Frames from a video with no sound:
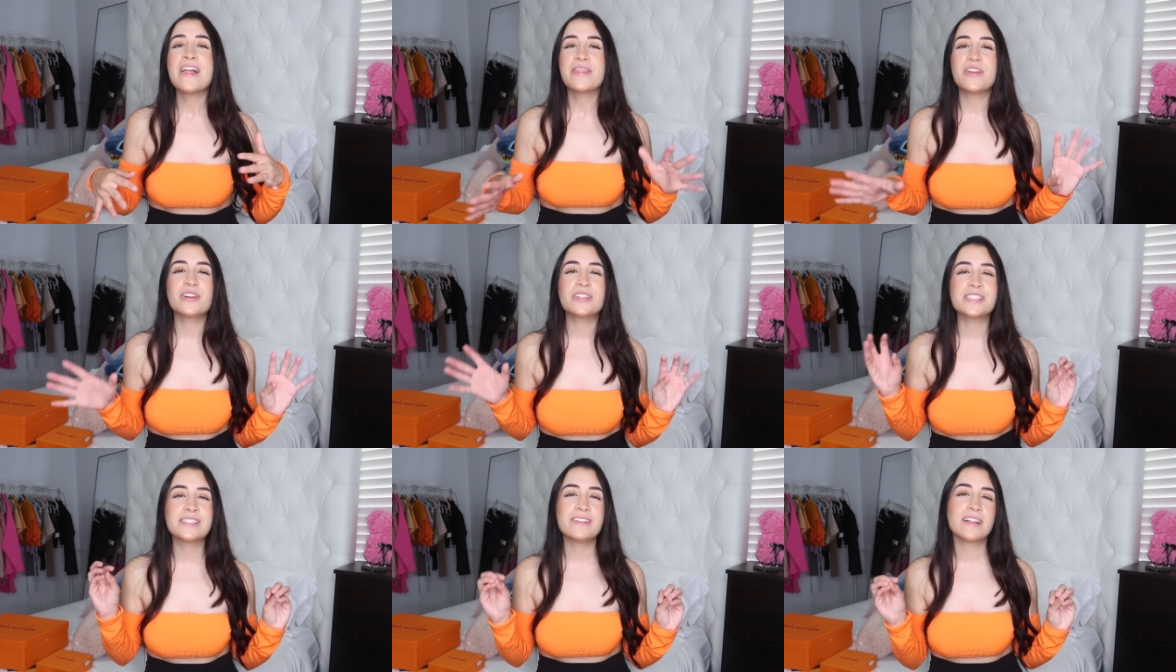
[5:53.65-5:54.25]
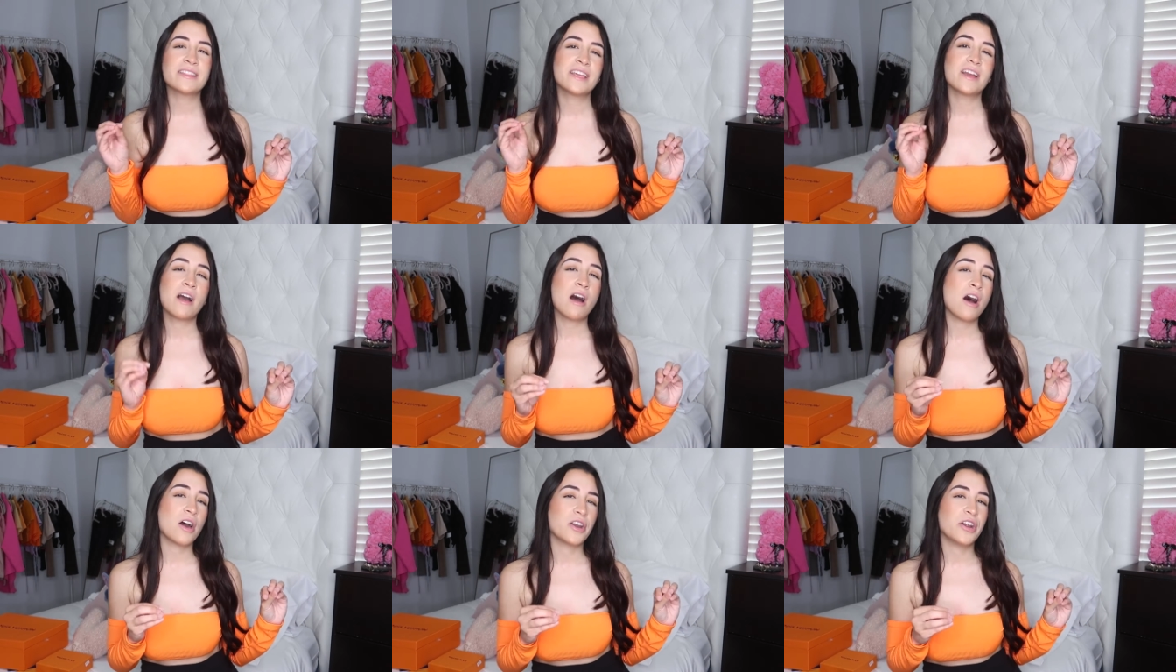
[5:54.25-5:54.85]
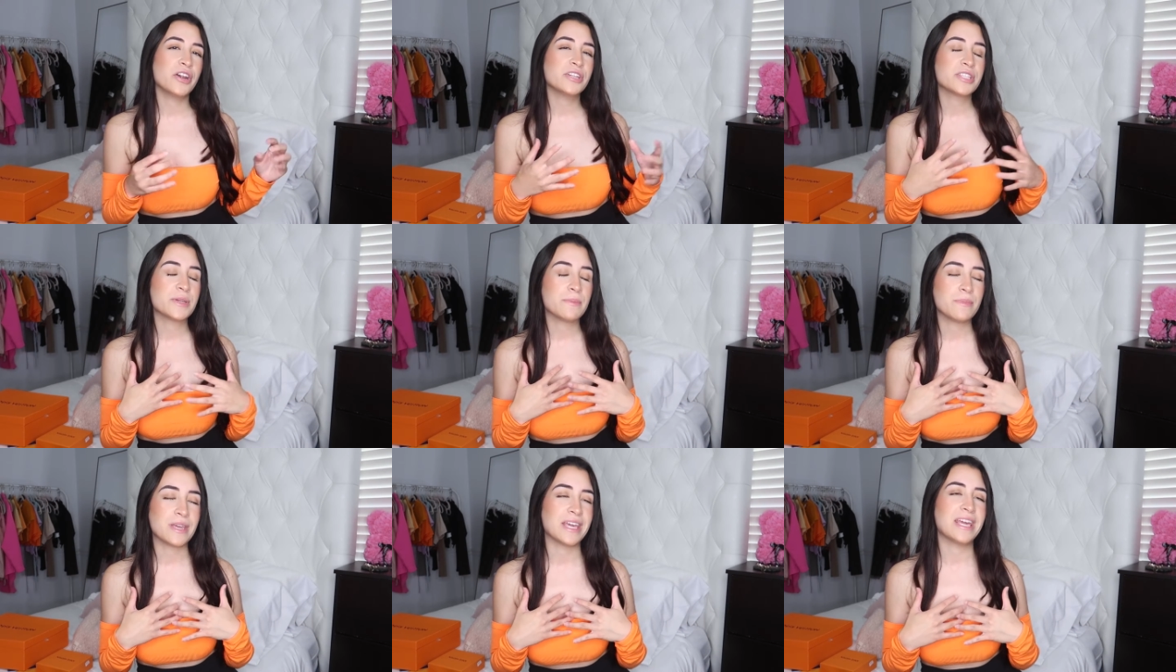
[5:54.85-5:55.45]
There's nothing hotter to
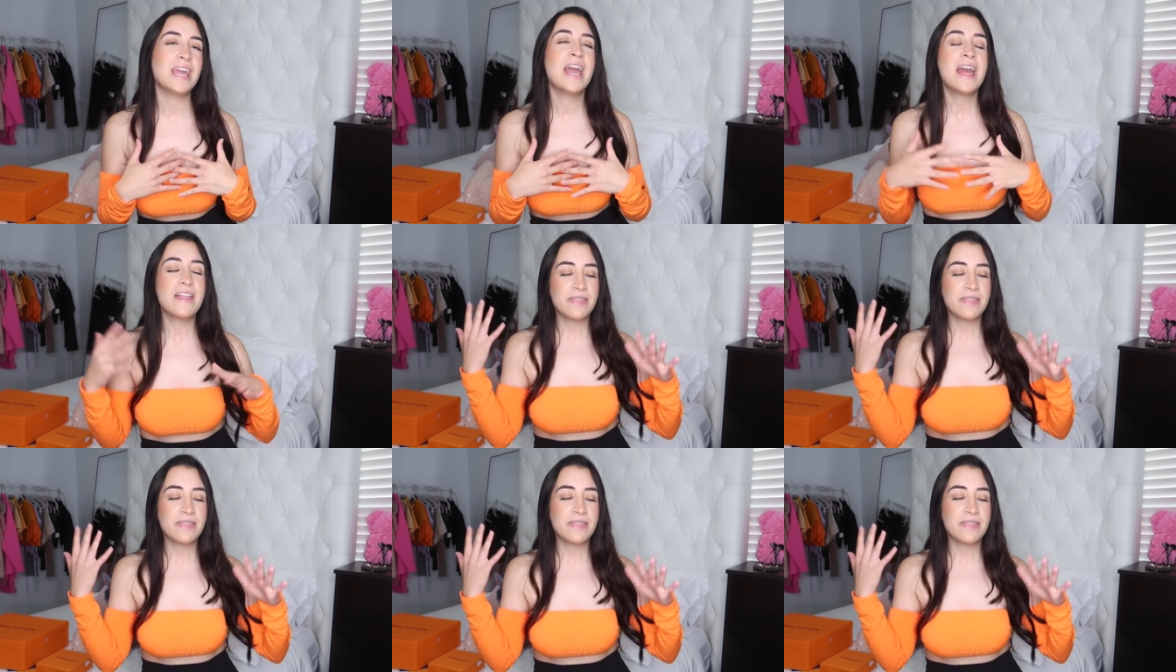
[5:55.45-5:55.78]
me